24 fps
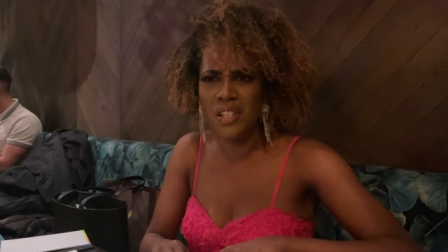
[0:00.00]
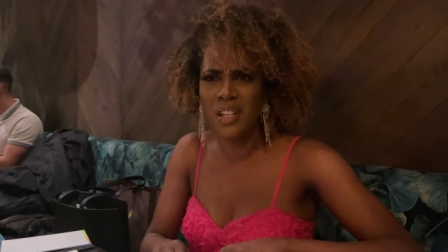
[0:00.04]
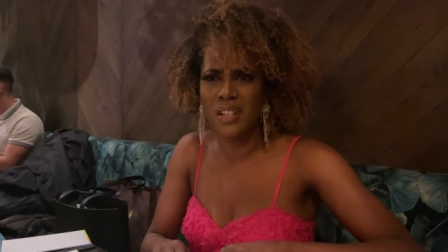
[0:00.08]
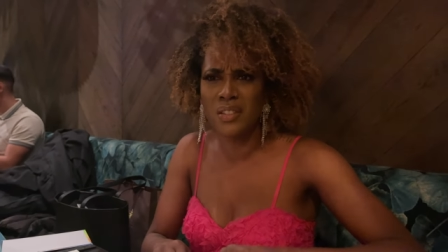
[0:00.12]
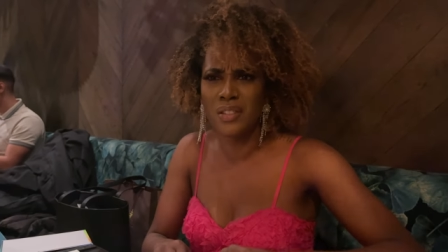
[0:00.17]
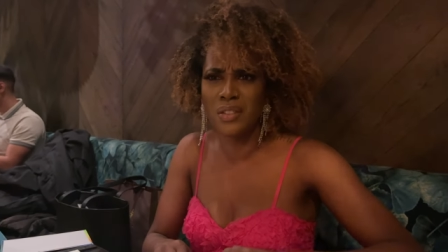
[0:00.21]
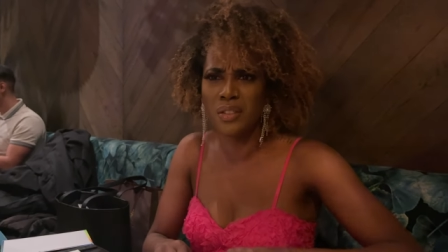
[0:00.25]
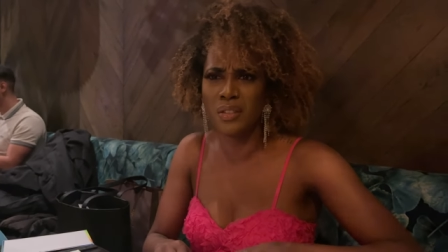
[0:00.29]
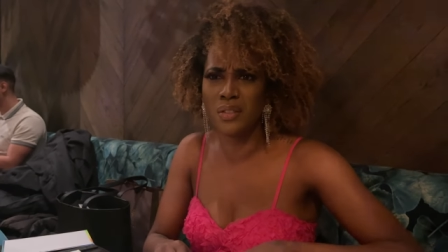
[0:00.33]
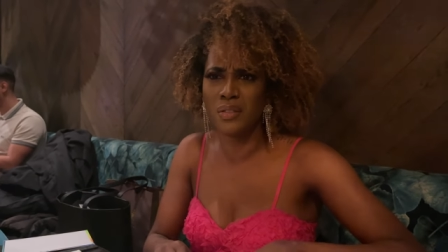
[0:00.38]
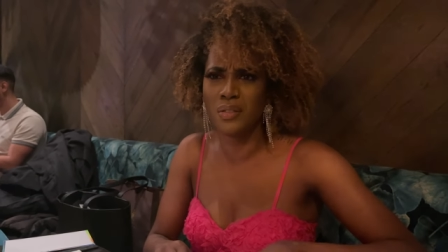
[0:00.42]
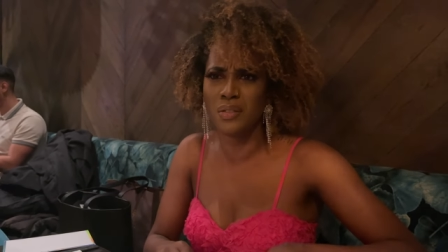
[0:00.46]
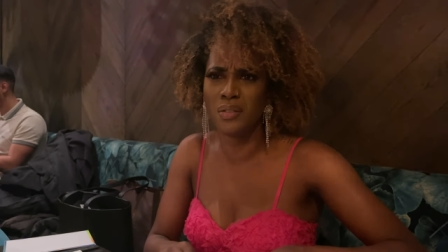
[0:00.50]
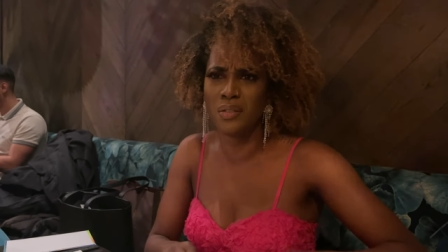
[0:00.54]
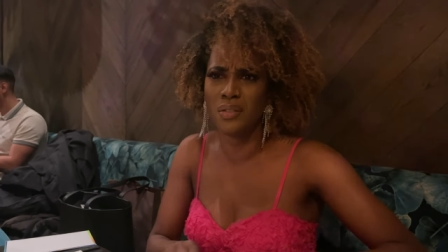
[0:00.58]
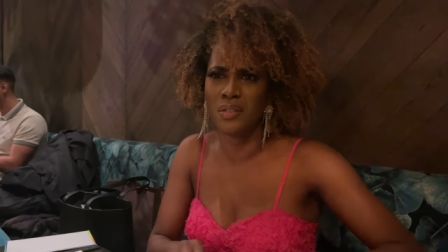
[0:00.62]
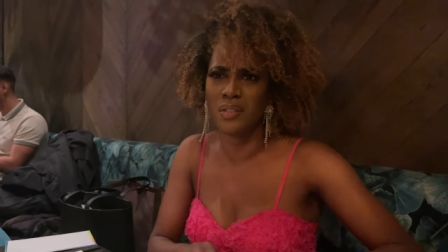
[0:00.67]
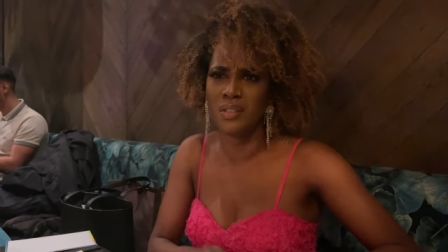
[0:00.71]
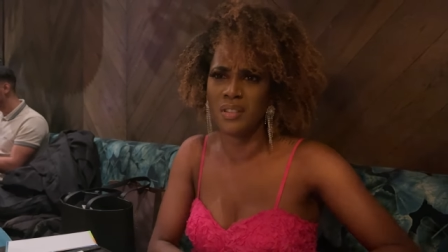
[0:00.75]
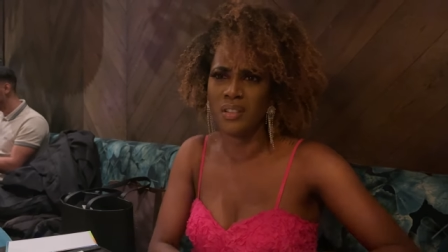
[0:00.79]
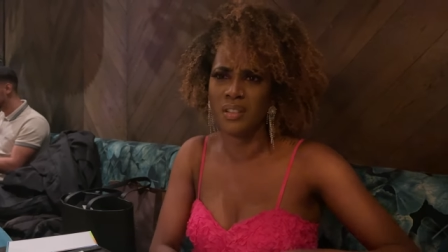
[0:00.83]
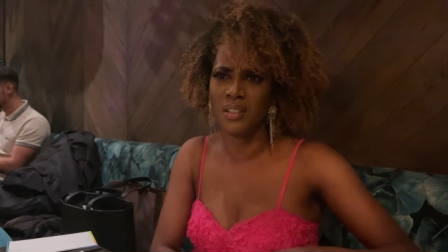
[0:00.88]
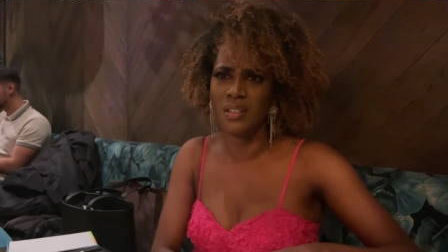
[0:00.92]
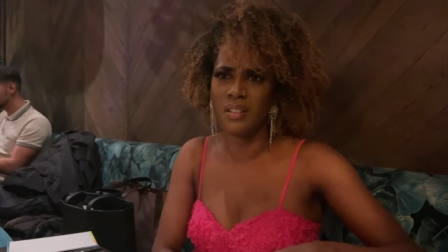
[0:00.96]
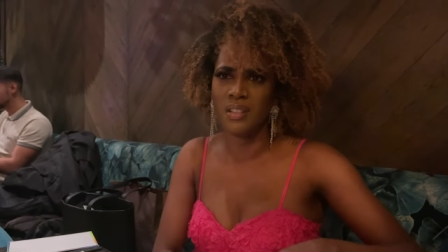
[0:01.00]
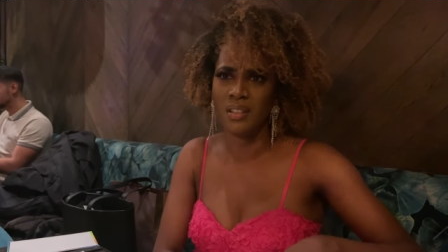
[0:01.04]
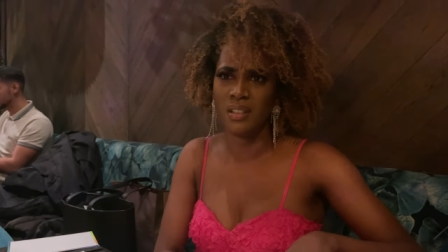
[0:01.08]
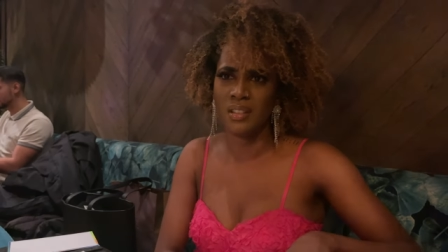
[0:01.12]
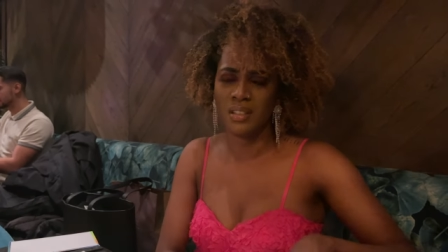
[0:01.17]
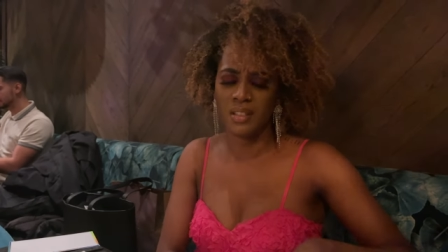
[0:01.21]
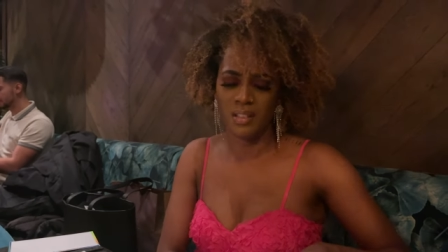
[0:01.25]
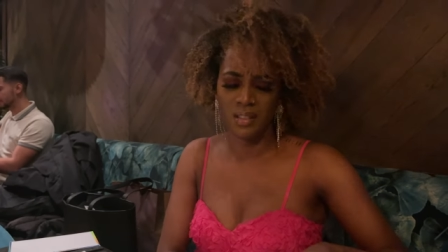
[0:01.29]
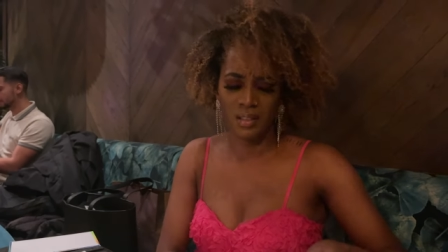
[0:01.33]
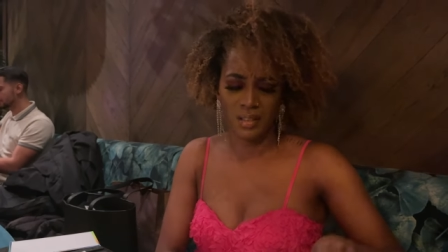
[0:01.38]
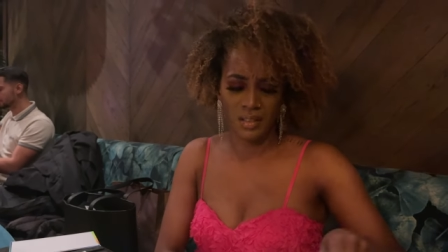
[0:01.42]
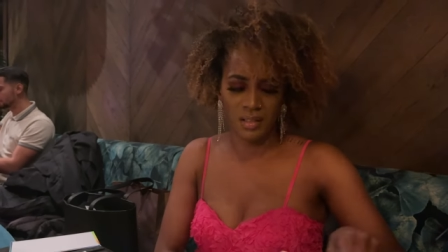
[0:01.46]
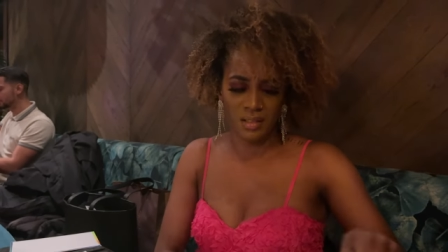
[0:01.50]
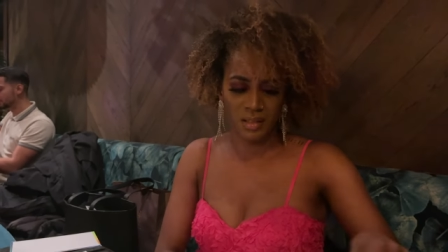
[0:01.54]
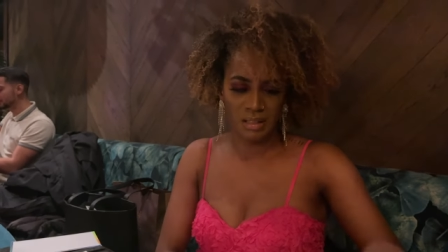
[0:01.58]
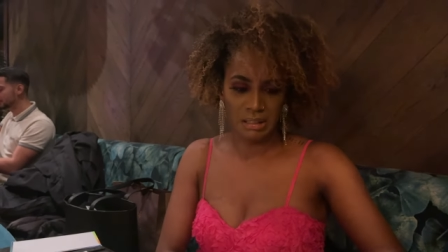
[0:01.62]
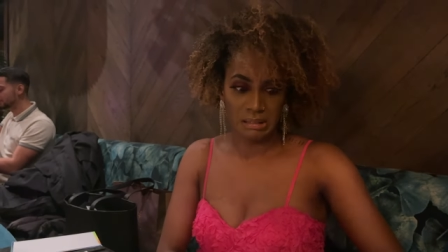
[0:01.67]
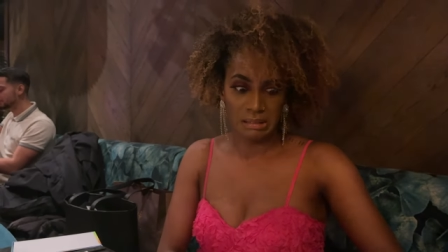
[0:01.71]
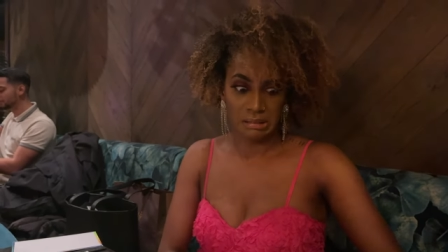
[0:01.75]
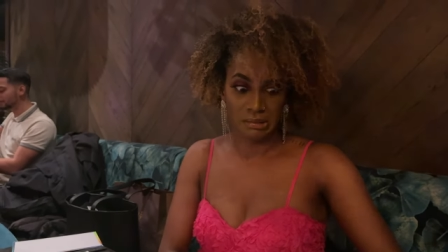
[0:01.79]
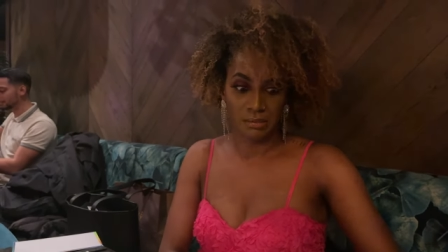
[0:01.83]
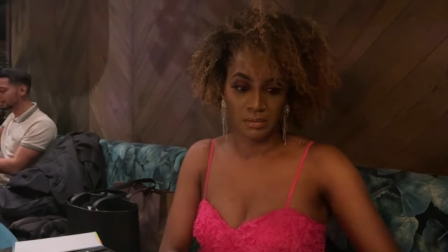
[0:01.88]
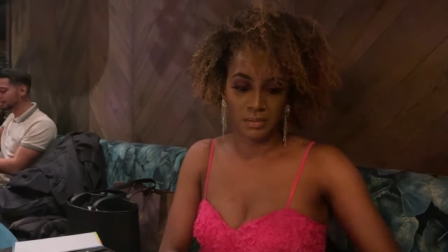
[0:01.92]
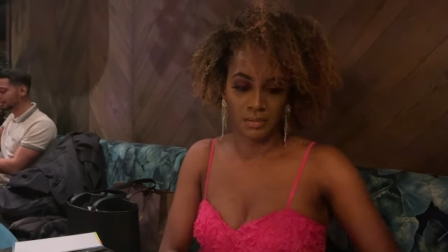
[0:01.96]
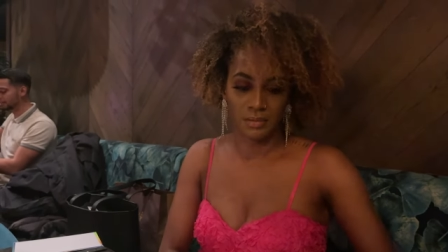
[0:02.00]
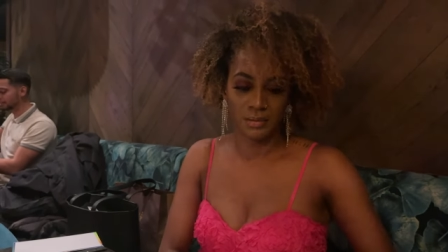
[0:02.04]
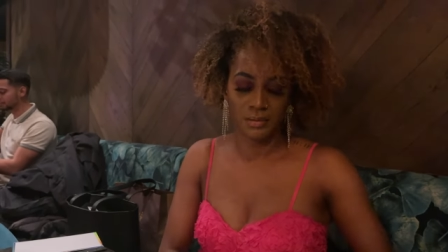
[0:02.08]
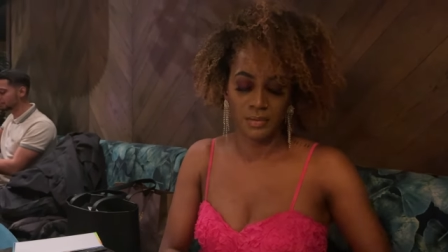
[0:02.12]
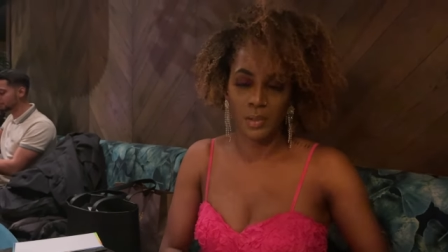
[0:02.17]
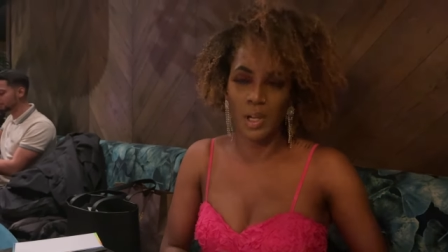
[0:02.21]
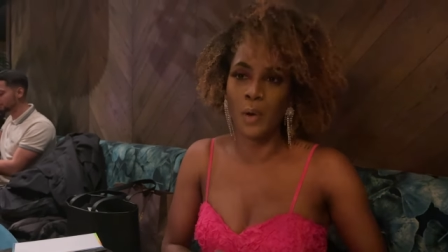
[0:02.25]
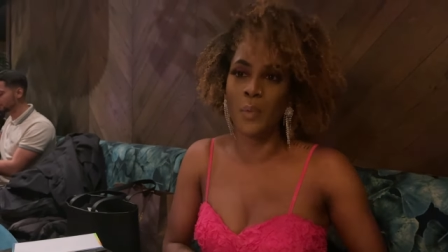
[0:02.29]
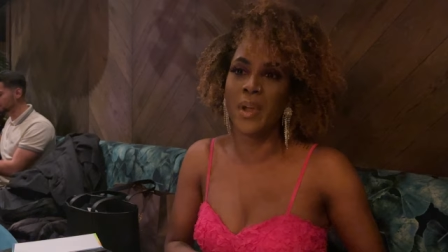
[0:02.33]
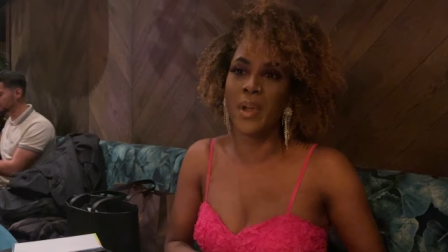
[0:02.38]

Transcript: drinks. Yeah, when we had drinks.